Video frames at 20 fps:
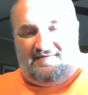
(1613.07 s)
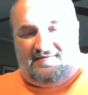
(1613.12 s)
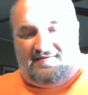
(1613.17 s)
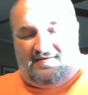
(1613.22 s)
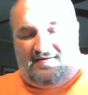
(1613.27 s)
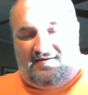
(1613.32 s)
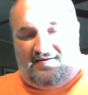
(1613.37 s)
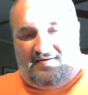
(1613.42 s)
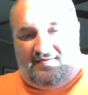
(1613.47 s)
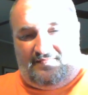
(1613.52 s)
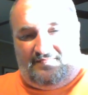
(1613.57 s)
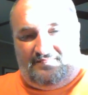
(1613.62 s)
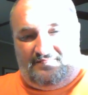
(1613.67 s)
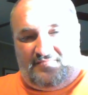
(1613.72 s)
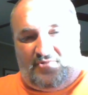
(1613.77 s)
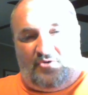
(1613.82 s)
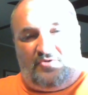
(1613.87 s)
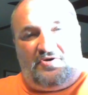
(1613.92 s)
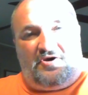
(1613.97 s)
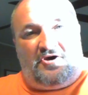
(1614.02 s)
Um,
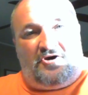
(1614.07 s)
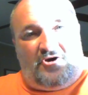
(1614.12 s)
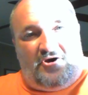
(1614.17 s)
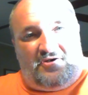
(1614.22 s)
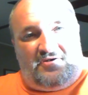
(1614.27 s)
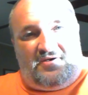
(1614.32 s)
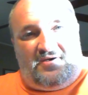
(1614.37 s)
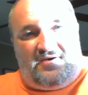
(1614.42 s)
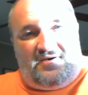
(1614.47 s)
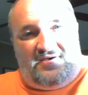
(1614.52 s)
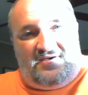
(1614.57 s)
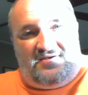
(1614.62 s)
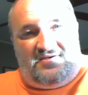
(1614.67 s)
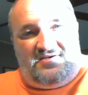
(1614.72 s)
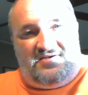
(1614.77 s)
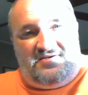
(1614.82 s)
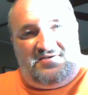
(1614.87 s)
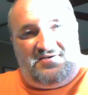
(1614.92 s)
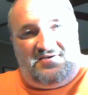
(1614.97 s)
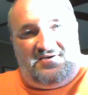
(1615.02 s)
the only good thing
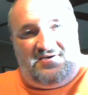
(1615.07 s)
is